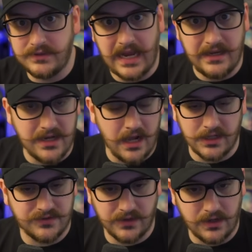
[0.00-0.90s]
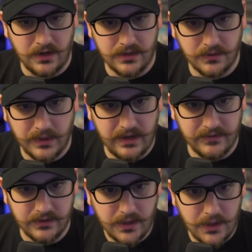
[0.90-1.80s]
$10 for the card or
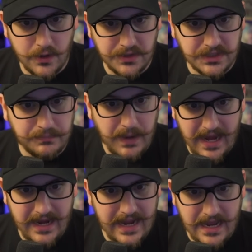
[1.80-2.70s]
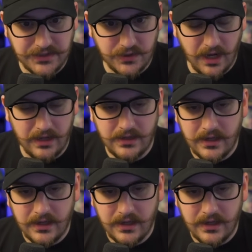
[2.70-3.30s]
whatever, you can just pay it as you go.